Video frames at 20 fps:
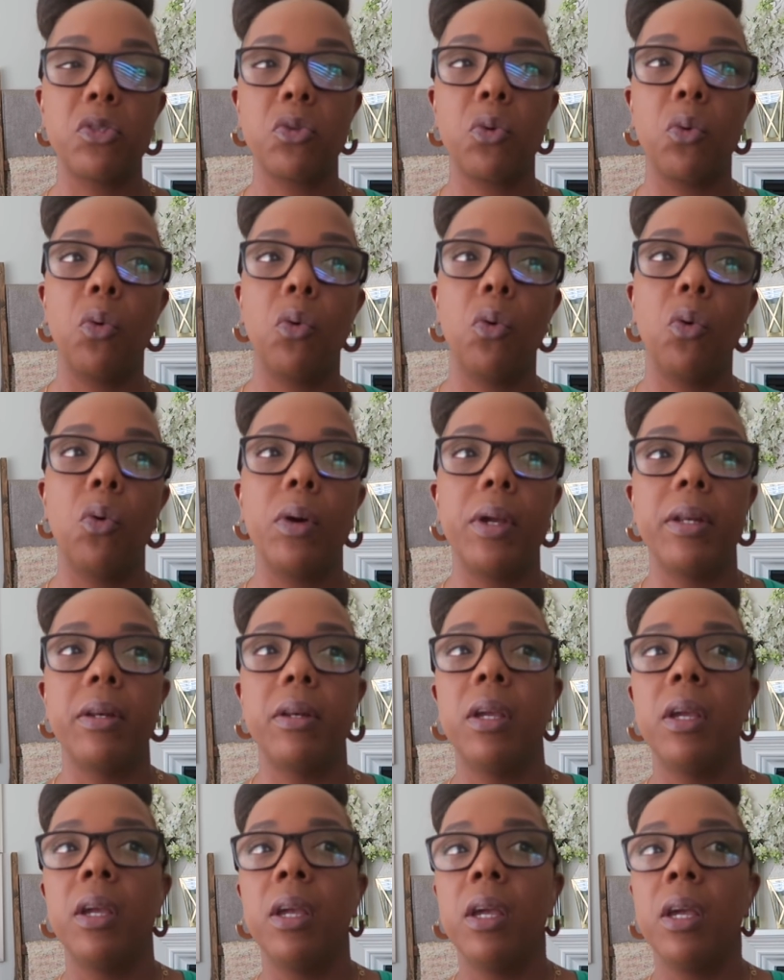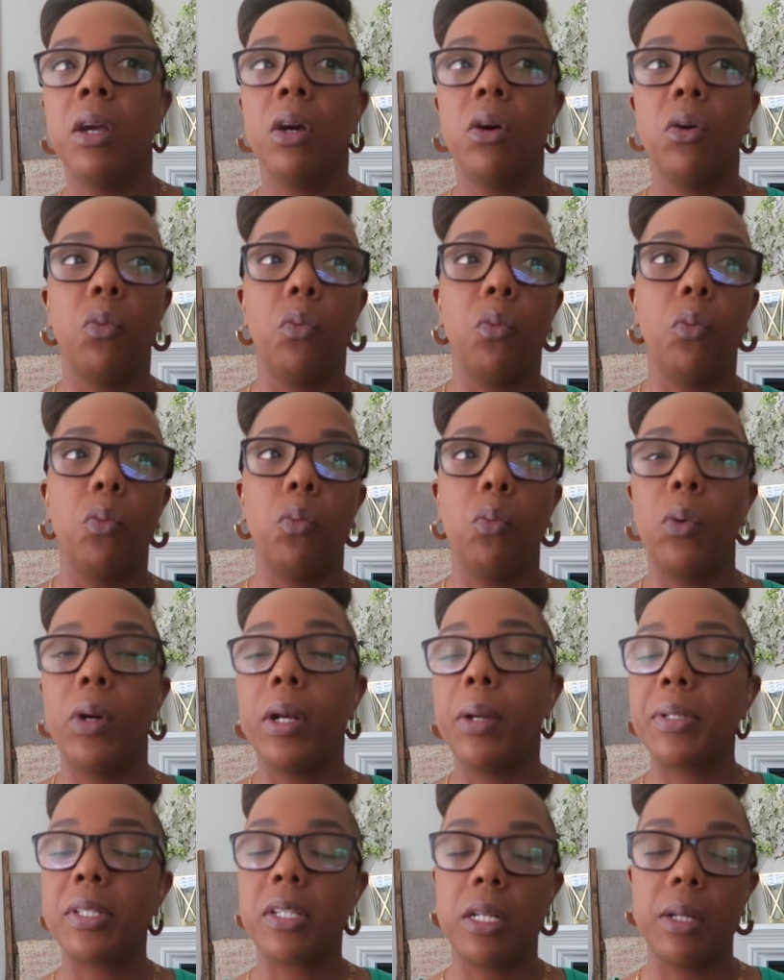school and
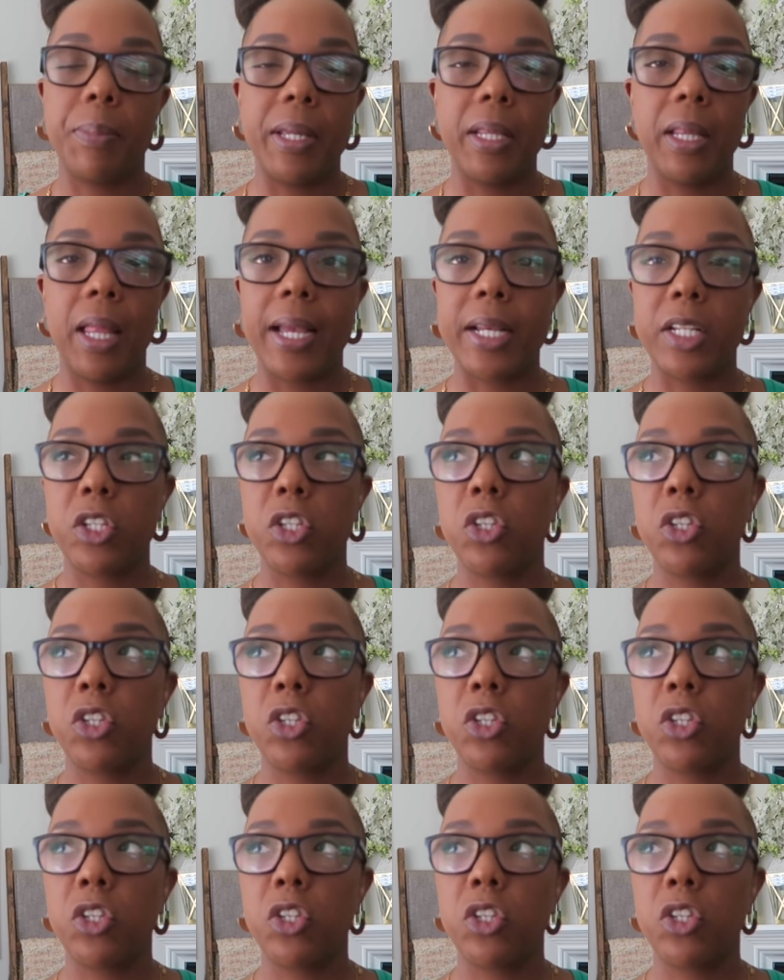what it was gonna be like.